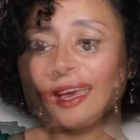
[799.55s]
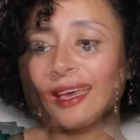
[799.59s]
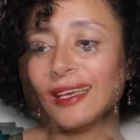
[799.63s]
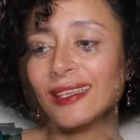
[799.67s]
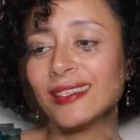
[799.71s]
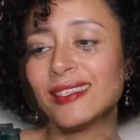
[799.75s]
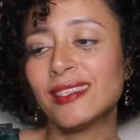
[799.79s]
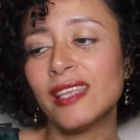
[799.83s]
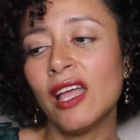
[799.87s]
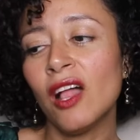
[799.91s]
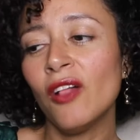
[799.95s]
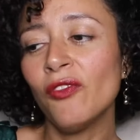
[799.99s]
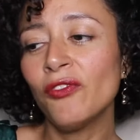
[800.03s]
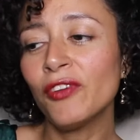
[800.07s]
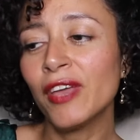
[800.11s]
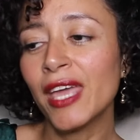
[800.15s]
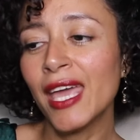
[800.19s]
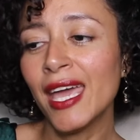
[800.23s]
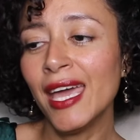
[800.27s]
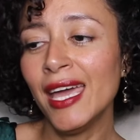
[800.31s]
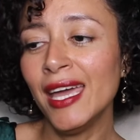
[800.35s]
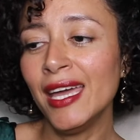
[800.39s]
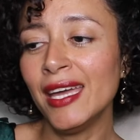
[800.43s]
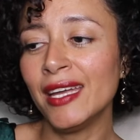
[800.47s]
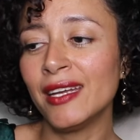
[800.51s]

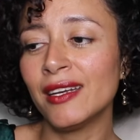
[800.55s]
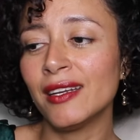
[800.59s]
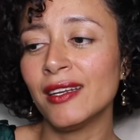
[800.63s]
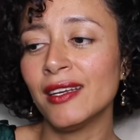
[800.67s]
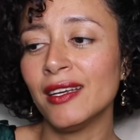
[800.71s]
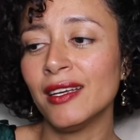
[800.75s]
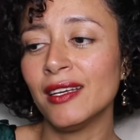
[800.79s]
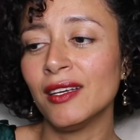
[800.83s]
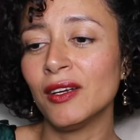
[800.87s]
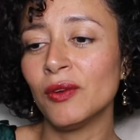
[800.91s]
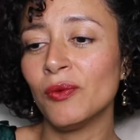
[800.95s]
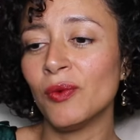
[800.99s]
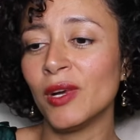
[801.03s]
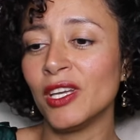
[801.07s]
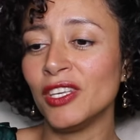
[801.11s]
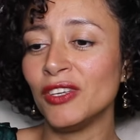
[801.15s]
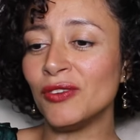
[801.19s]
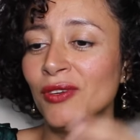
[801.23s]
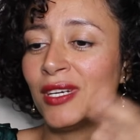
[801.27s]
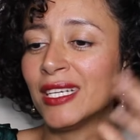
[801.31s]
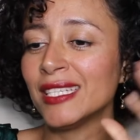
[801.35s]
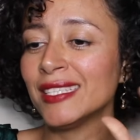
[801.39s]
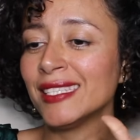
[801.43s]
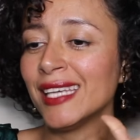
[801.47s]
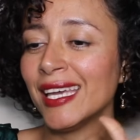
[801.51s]
Self-care, when
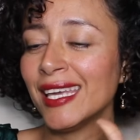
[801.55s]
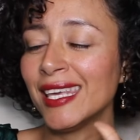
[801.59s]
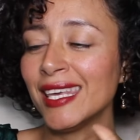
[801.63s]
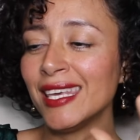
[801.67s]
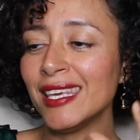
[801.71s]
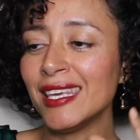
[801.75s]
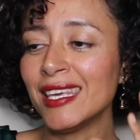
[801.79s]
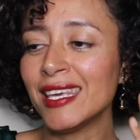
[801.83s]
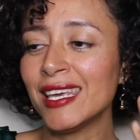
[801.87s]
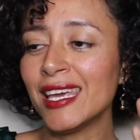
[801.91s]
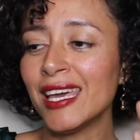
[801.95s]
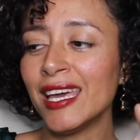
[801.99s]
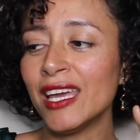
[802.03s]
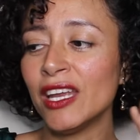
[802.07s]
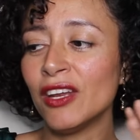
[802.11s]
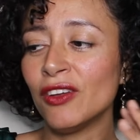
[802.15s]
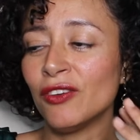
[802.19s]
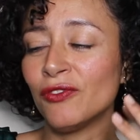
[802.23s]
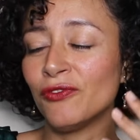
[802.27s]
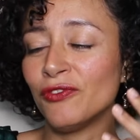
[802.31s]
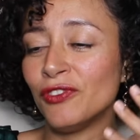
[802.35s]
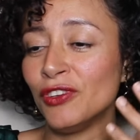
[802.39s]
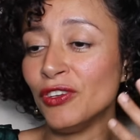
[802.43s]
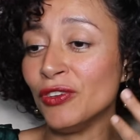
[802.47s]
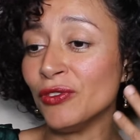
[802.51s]
you are taking care
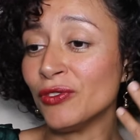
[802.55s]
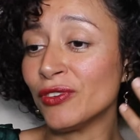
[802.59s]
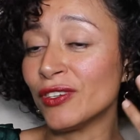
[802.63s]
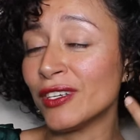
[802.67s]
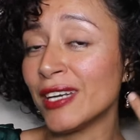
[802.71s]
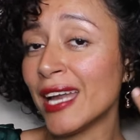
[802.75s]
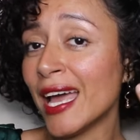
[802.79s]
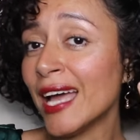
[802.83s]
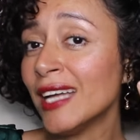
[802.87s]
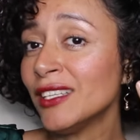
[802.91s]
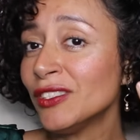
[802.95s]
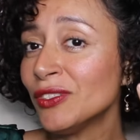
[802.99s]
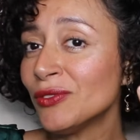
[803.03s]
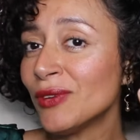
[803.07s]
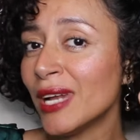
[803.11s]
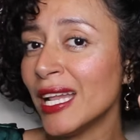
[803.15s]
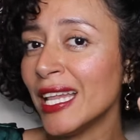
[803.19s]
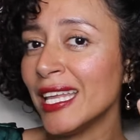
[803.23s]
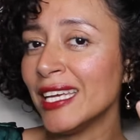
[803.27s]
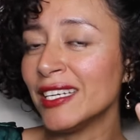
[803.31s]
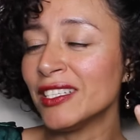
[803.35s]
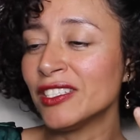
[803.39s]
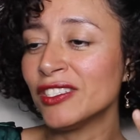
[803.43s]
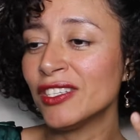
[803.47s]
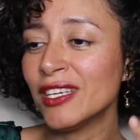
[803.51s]
of your natural
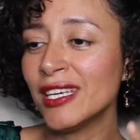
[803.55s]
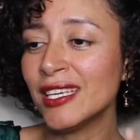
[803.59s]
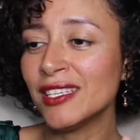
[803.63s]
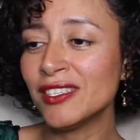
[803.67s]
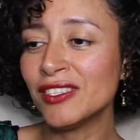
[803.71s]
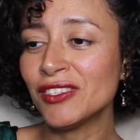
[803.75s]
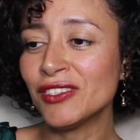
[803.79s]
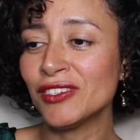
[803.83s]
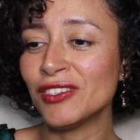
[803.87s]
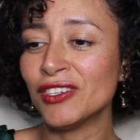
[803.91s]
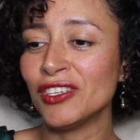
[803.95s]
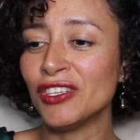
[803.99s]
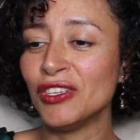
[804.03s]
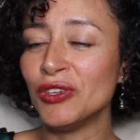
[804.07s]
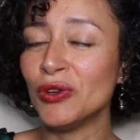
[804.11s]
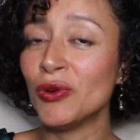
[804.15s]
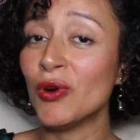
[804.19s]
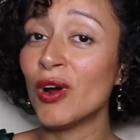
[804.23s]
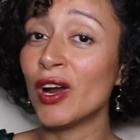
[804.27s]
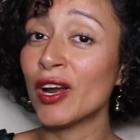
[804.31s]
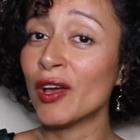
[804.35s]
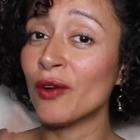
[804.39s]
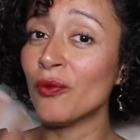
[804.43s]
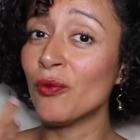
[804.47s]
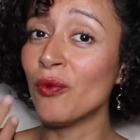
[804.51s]
hair texture, you
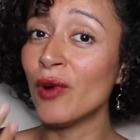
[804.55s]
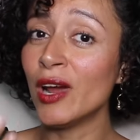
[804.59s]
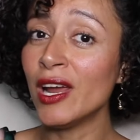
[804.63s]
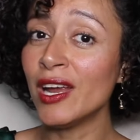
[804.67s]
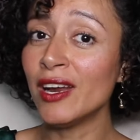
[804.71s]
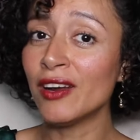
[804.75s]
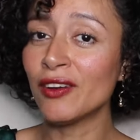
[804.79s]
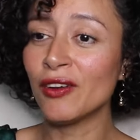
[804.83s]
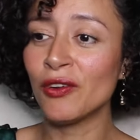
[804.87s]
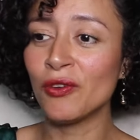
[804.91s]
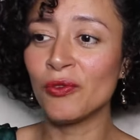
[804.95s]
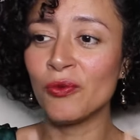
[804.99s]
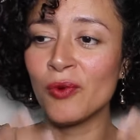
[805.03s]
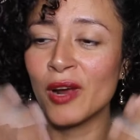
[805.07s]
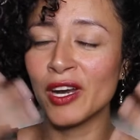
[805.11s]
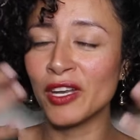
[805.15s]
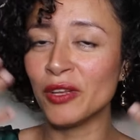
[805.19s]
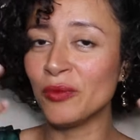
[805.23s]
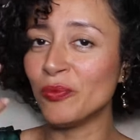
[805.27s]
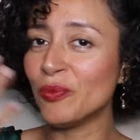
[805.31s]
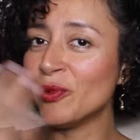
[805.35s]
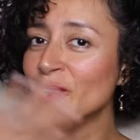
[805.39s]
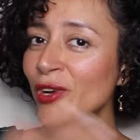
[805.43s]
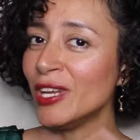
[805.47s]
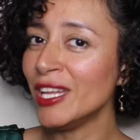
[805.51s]
are aware of what
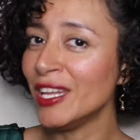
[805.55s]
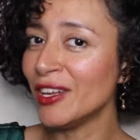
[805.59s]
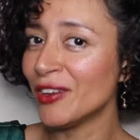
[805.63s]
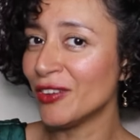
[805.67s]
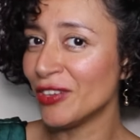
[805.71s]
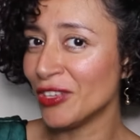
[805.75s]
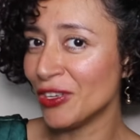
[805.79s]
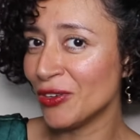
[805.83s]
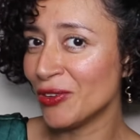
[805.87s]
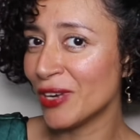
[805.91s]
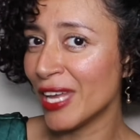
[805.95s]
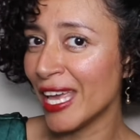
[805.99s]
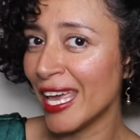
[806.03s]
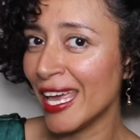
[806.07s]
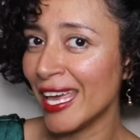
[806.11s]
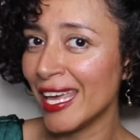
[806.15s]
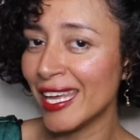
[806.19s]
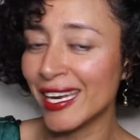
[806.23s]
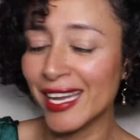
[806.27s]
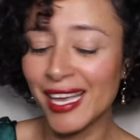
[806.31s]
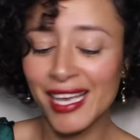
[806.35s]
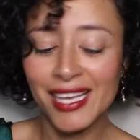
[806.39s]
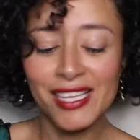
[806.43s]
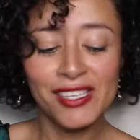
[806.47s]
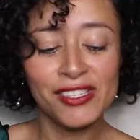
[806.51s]
you're putting on your
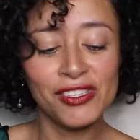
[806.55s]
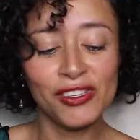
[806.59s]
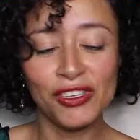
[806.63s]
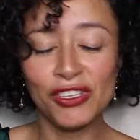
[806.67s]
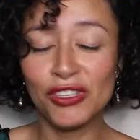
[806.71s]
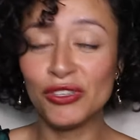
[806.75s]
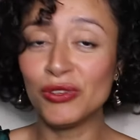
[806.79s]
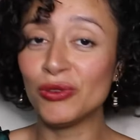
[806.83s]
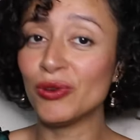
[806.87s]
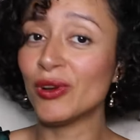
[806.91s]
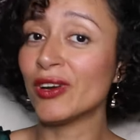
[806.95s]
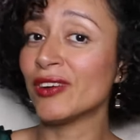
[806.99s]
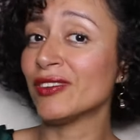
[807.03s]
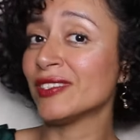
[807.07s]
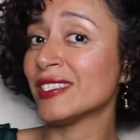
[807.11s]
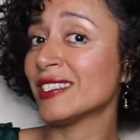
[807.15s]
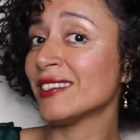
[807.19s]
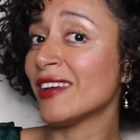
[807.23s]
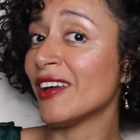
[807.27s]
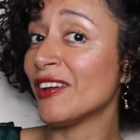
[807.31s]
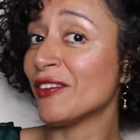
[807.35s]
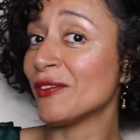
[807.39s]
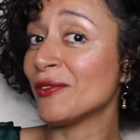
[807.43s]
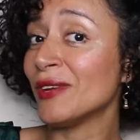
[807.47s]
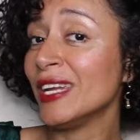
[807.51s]
hair. So you are
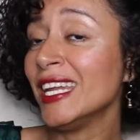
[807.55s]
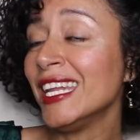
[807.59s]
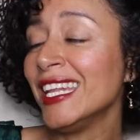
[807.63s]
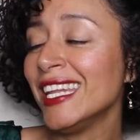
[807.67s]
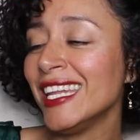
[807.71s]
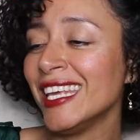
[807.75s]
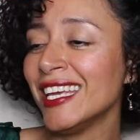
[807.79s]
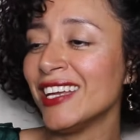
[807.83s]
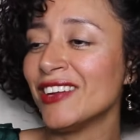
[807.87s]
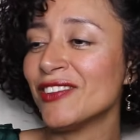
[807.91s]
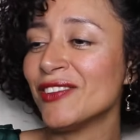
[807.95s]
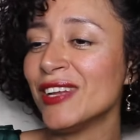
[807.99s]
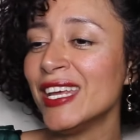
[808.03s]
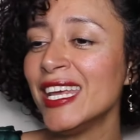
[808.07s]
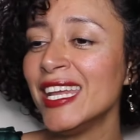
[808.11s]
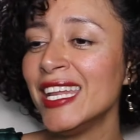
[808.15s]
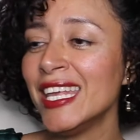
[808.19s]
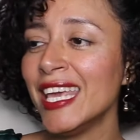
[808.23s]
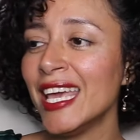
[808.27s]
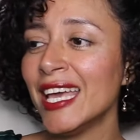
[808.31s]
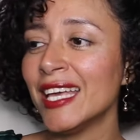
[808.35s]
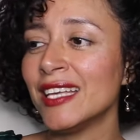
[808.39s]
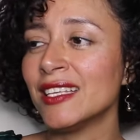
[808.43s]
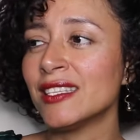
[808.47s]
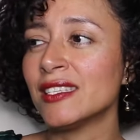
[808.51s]
start reading
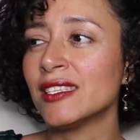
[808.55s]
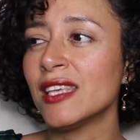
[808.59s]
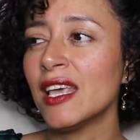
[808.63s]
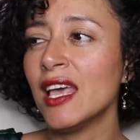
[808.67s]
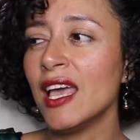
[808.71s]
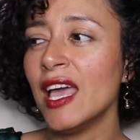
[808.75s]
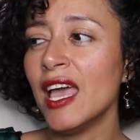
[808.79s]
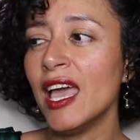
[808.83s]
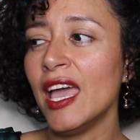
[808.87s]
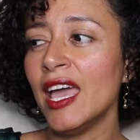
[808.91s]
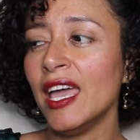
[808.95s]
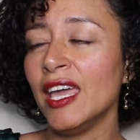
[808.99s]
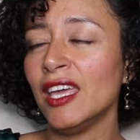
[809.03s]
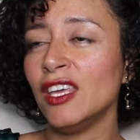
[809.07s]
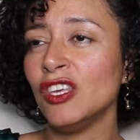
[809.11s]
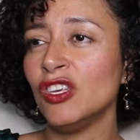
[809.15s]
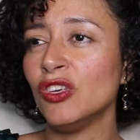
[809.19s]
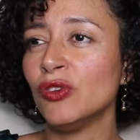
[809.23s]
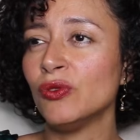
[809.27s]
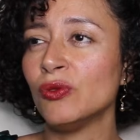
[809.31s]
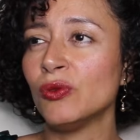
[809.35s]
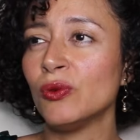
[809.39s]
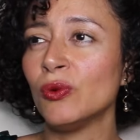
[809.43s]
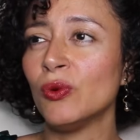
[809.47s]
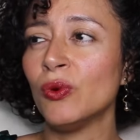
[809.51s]
ingredients and
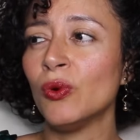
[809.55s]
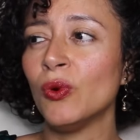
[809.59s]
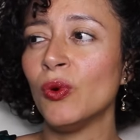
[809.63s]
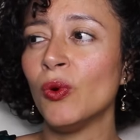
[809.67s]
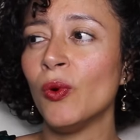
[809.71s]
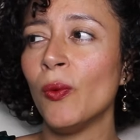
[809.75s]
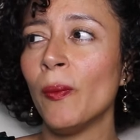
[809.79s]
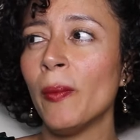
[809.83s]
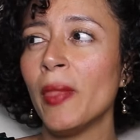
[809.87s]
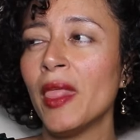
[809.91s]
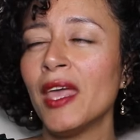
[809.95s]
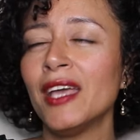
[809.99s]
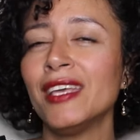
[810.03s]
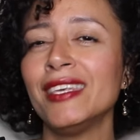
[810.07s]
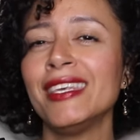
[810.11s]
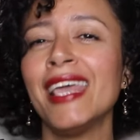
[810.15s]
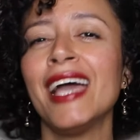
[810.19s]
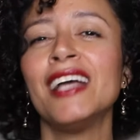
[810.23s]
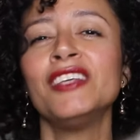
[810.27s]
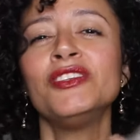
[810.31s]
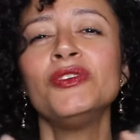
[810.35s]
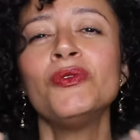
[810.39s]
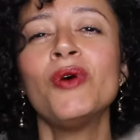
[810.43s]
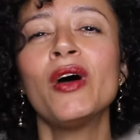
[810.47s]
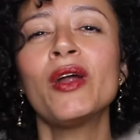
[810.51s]
you,
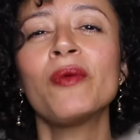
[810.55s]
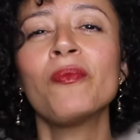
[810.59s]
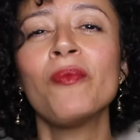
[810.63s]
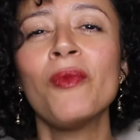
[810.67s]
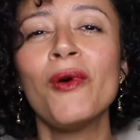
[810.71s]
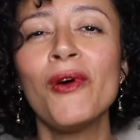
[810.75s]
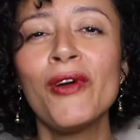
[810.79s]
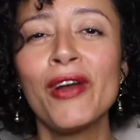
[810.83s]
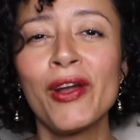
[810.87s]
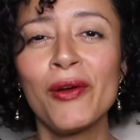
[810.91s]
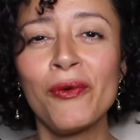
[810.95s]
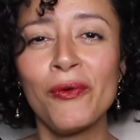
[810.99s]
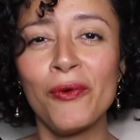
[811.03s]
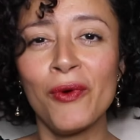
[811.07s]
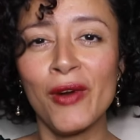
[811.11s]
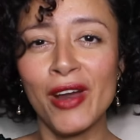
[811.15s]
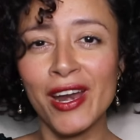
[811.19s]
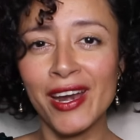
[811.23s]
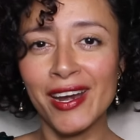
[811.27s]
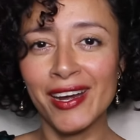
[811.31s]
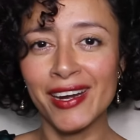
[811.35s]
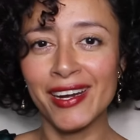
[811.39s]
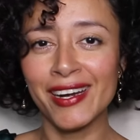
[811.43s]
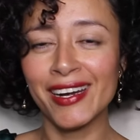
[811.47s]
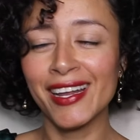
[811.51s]
yeah, you are more
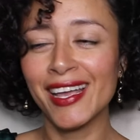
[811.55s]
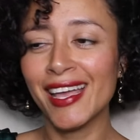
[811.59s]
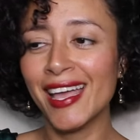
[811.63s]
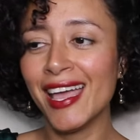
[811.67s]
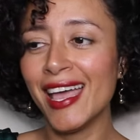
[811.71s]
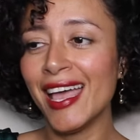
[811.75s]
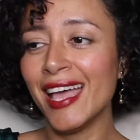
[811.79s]
aware.